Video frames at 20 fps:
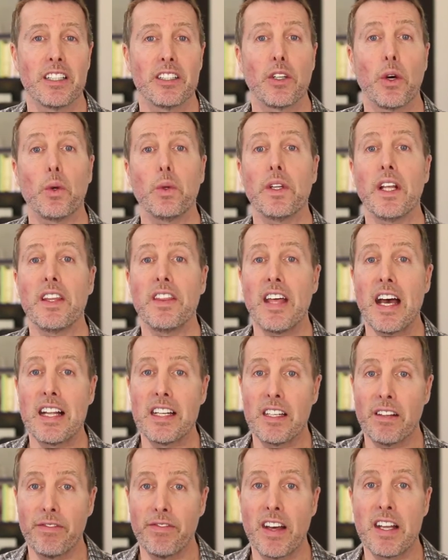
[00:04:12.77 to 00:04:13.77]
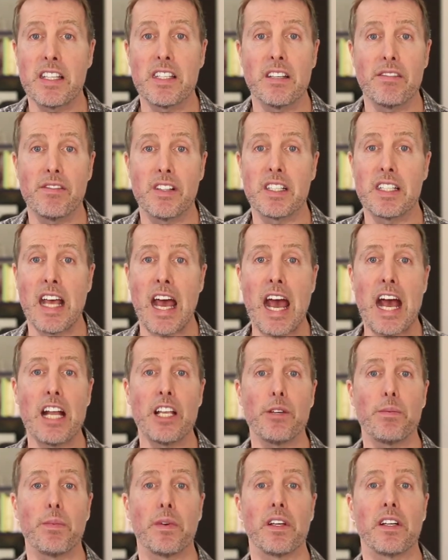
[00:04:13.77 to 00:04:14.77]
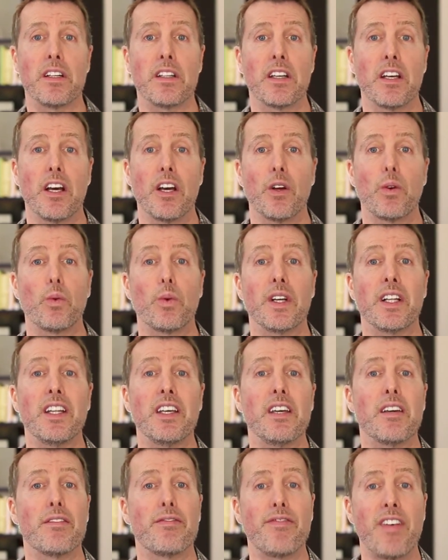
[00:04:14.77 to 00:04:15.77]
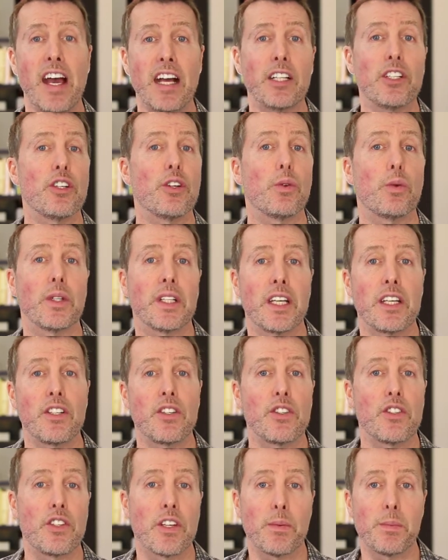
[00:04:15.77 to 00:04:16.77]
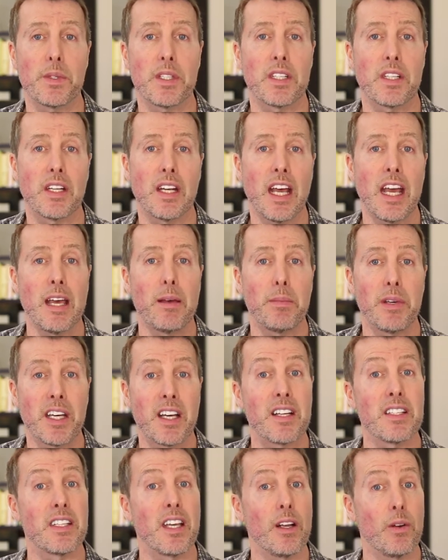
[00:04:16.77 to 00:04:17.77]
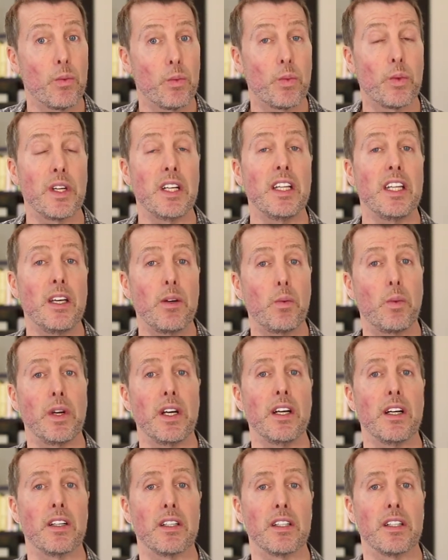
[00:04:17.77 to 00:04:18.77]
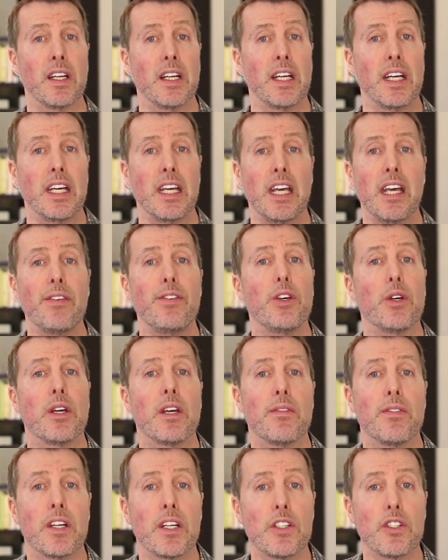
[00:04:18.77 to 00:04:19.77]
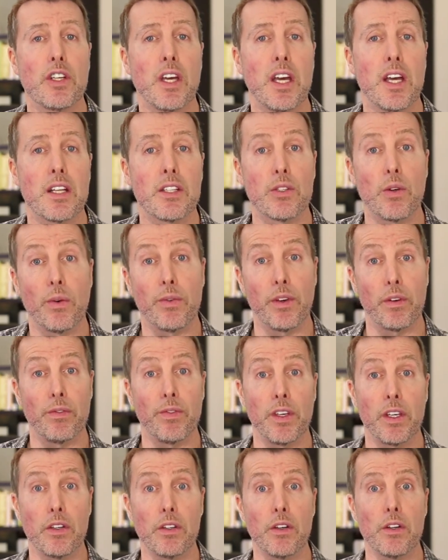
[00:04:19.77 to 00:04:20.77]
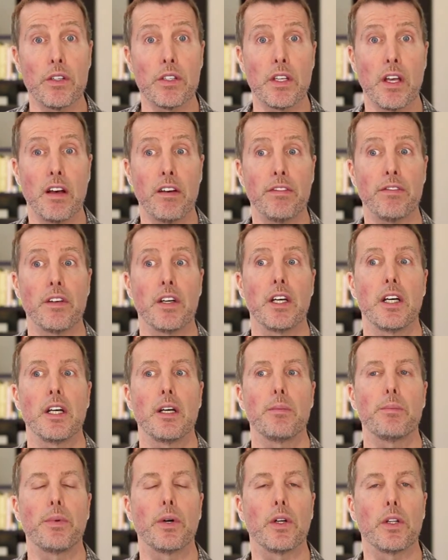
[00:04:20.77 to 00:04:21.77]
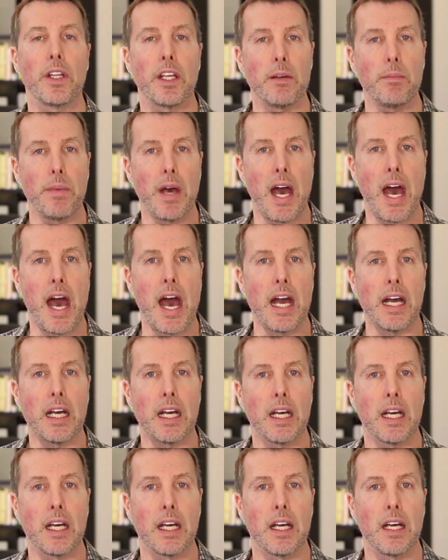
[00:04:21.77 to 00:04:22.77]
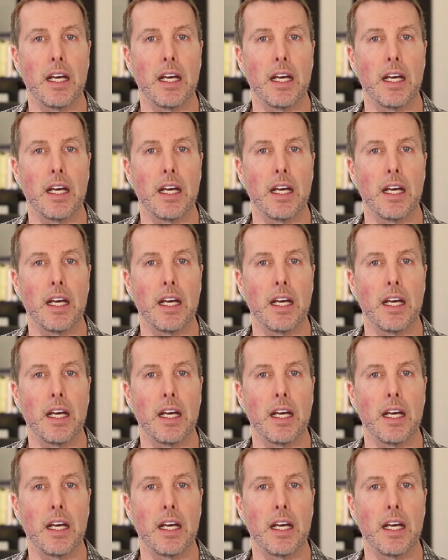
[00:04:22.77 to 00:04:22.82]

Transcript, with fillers: Don't let that defensive detachment really affect your relationships today, because it really will if you give it a chance. So if you feel yourself pulling back,